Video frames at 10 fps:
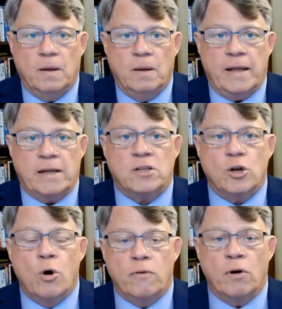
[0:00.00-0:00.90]
That's the
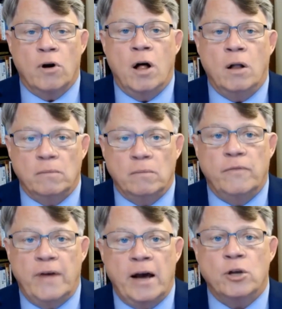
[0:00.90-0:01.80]
overall
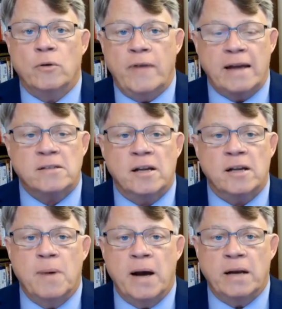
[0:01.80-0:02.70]
value of
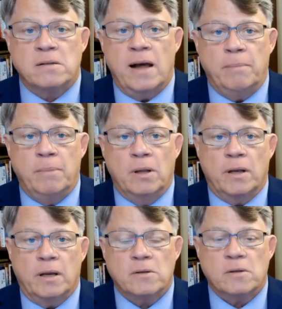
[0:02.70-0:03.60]
assets minus
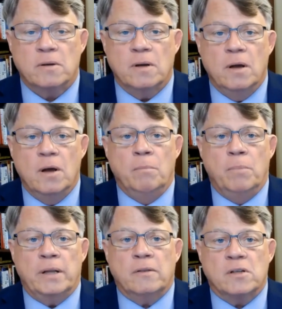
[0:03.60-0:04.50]
liabilities.
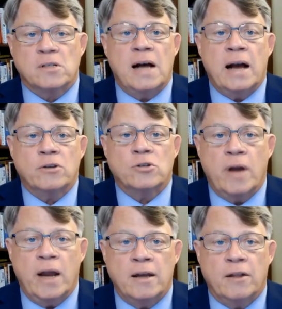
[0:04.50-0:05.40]
But the stock is
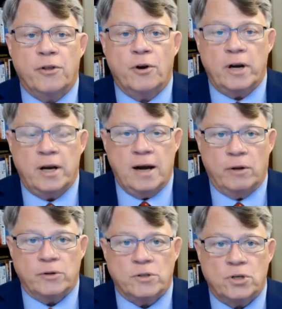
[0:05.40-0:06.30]
trading at
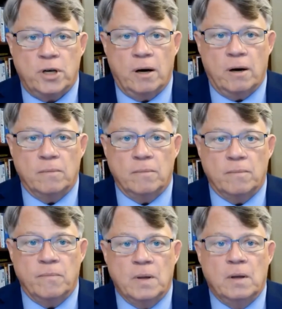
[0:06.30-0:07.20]
$30 a share.
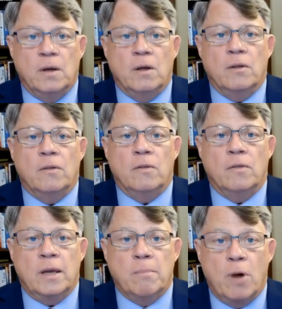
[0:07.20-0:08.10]

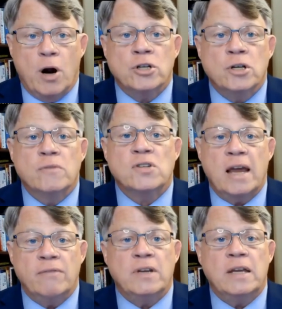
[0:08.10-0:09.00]
The margin of
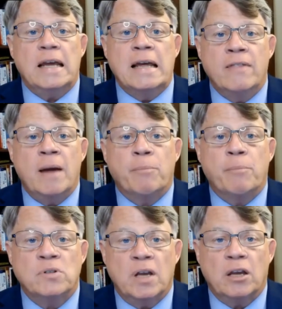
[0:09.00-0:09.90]
safety in that
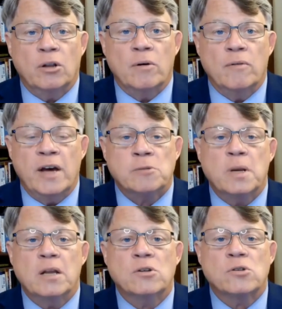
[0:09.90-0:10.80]
particular
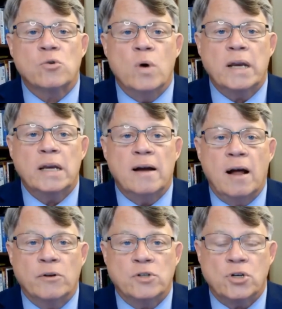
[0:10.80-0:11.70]
investment is
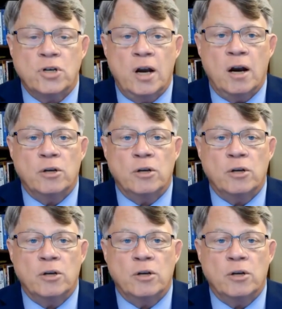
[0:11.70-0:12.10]
$20 a share.